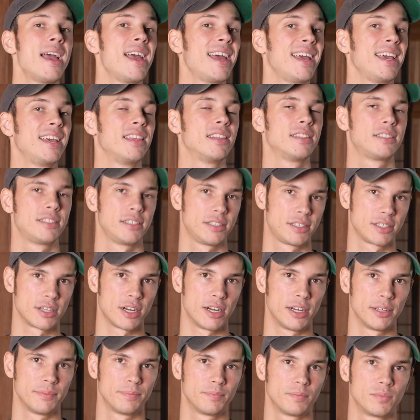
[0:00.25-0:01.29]
Hey, this is
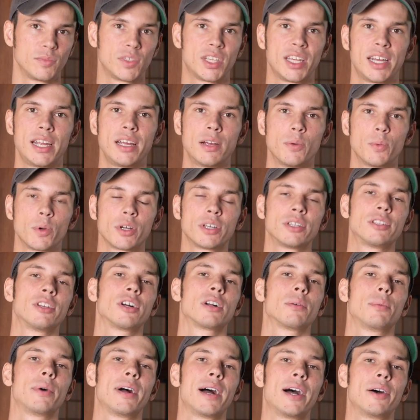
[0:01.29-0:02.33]
Scott, and today we're going to
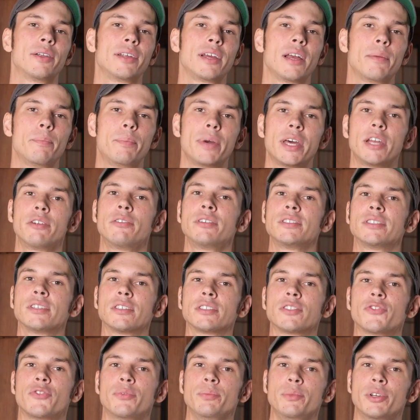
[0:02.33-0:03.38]
talk about how to get better
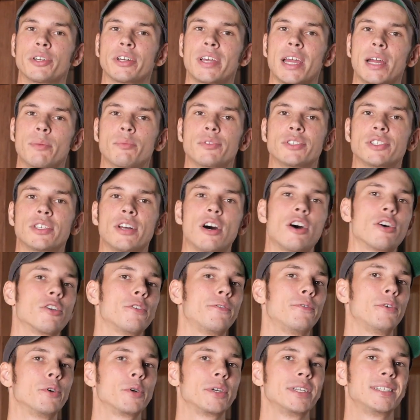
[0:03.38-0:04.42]
results from your camera's
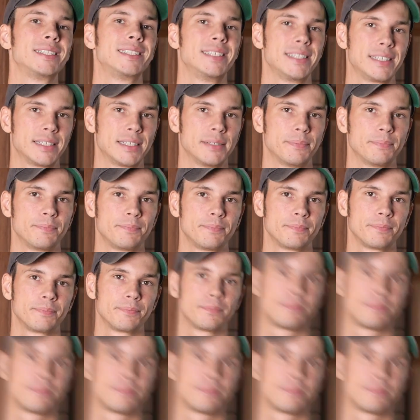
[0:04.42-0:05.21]
autofocus system.